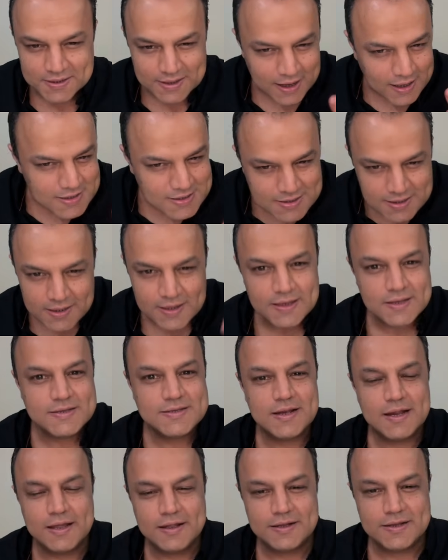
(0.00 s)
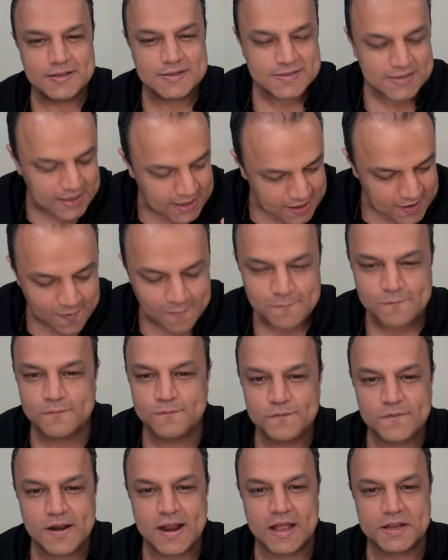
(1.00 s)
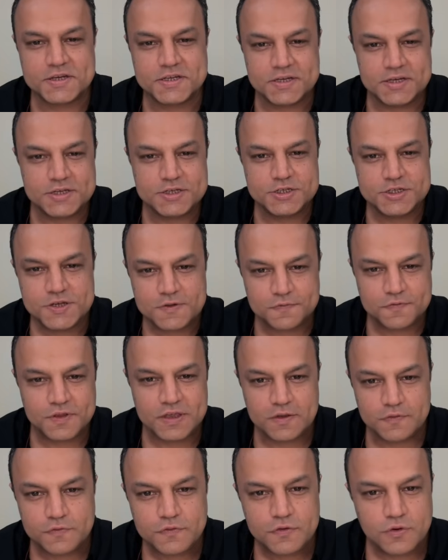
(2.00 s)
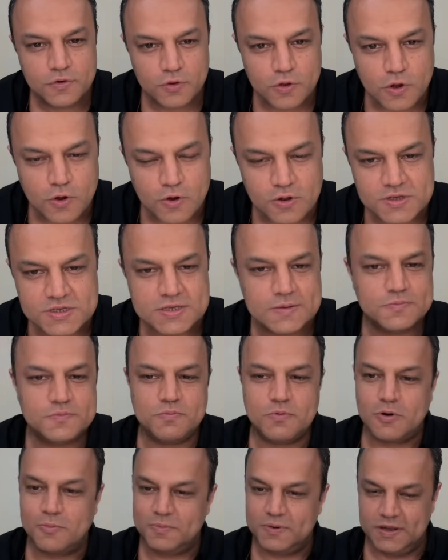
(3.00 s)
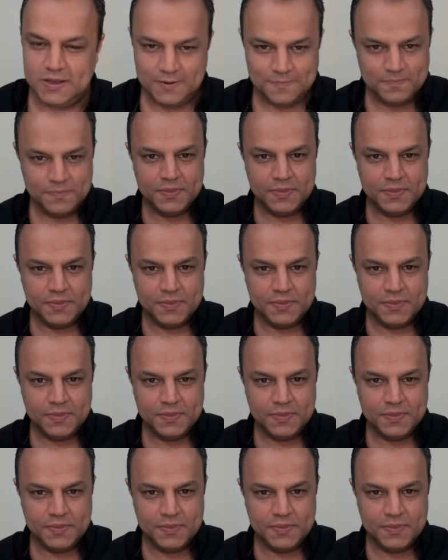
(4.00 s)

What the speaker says: The answer is like this, in a flash, in a jiffy, if you know your concepts properly.